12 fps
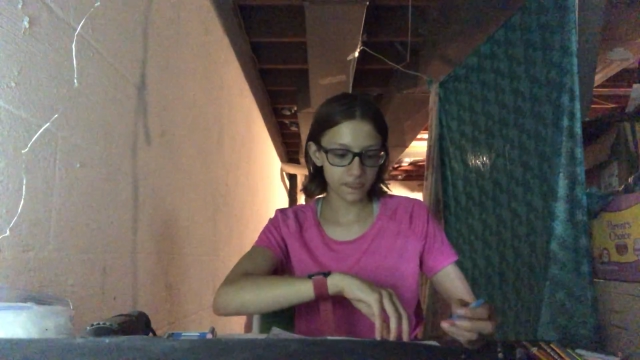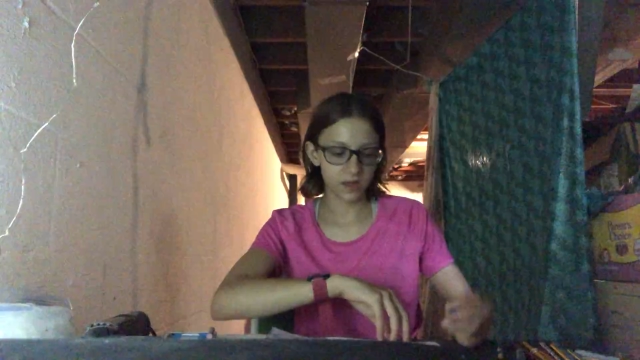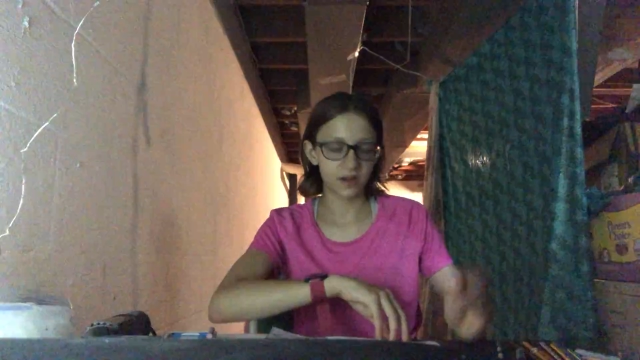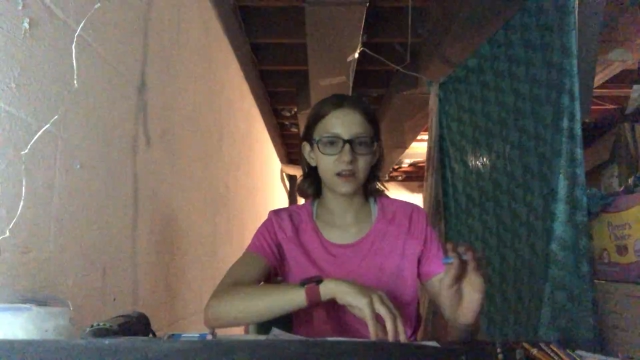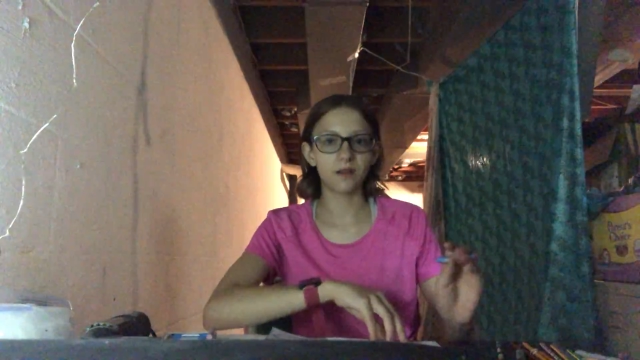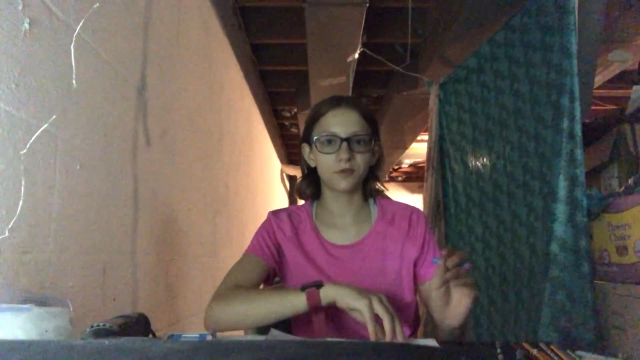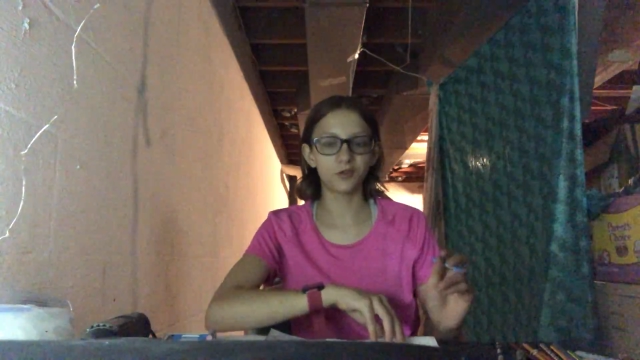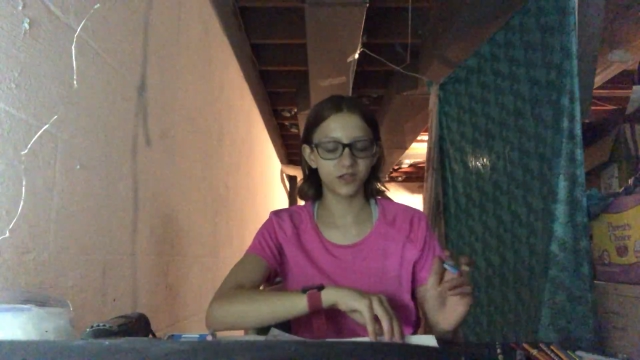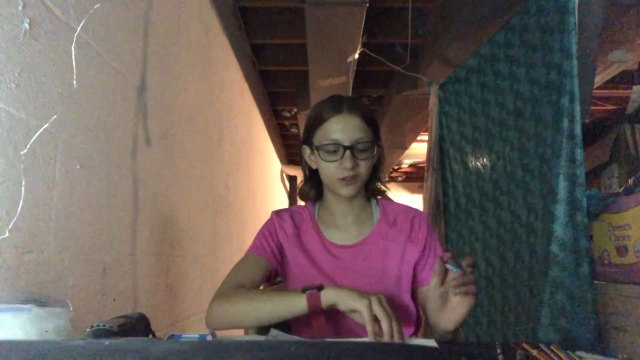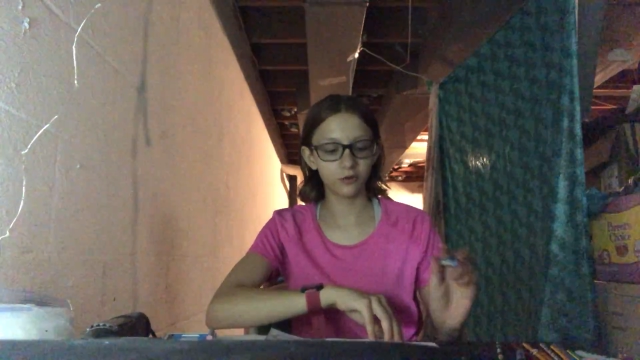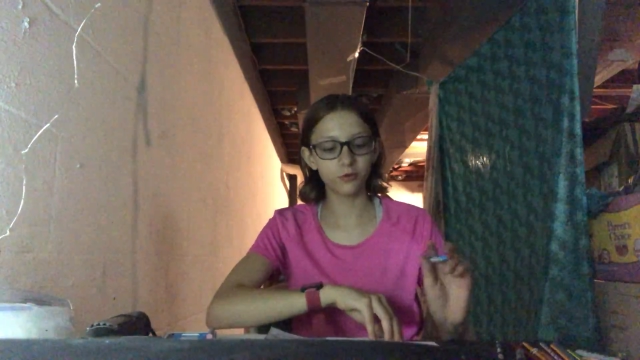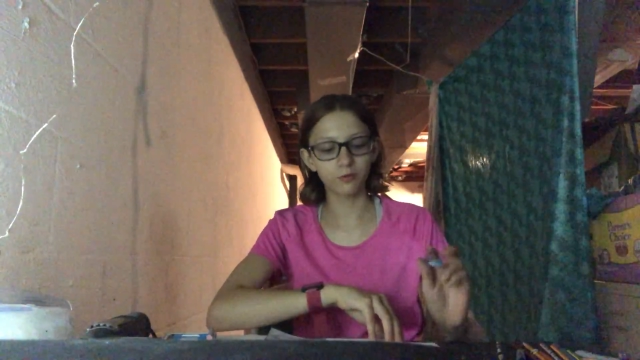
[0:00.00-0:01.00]
Okay, now I'm going
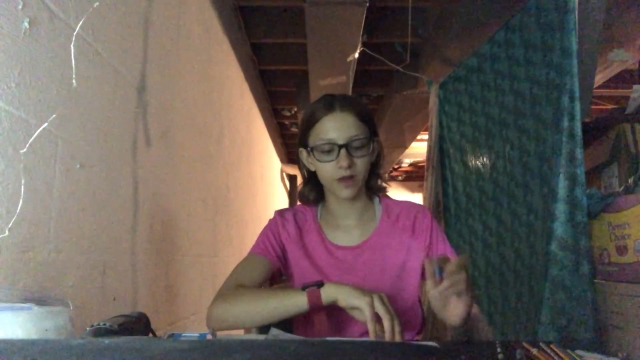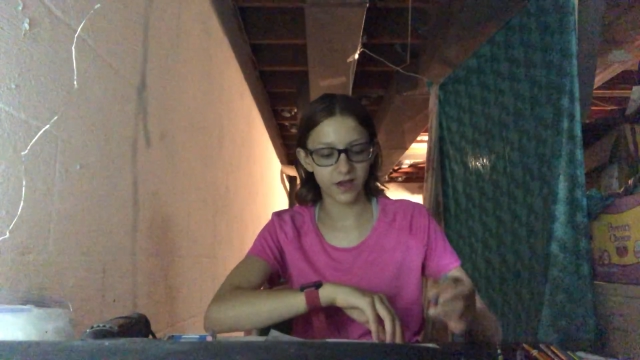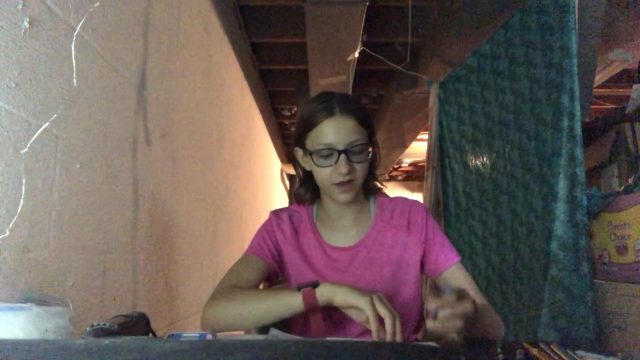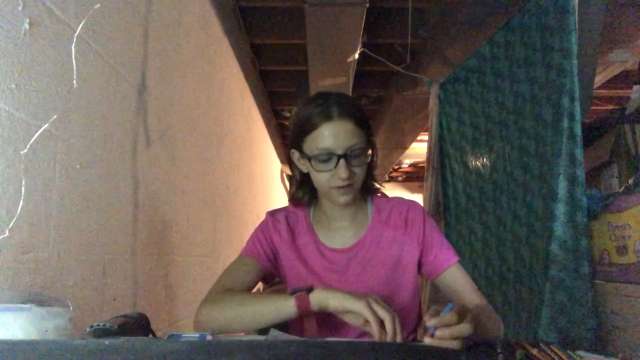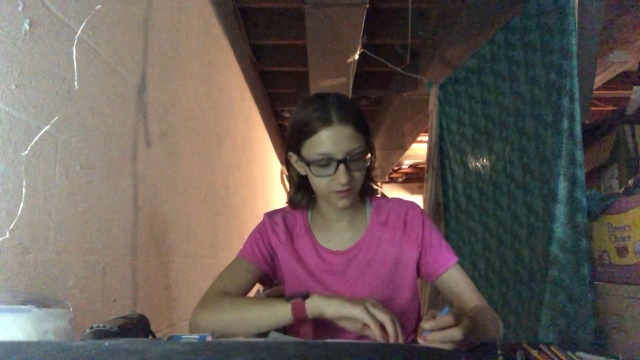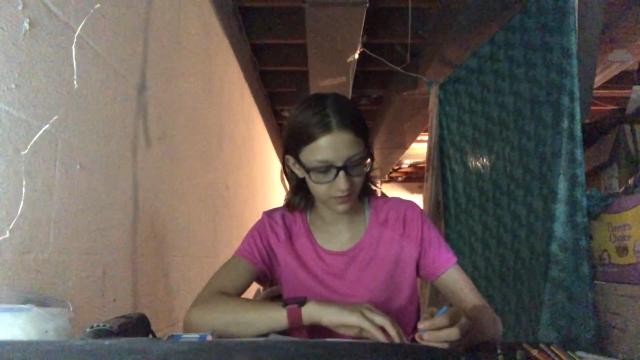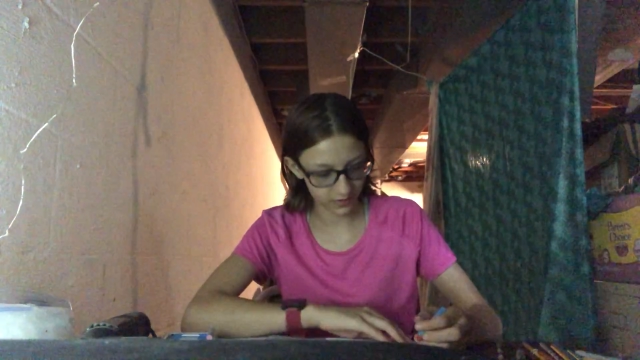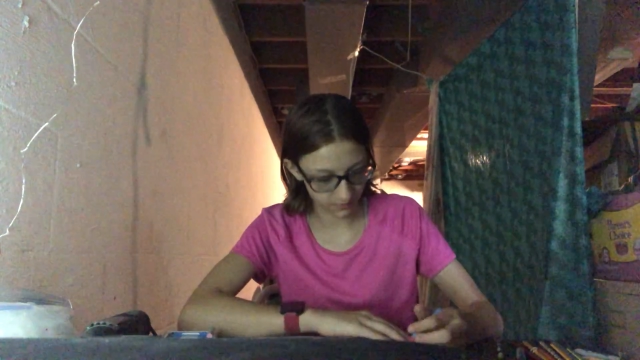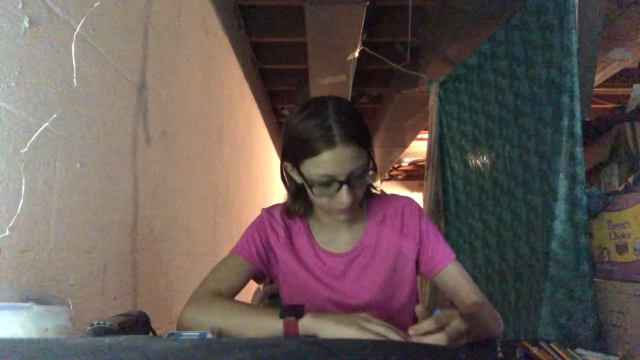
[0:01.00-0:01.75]
to do the red, and then I'm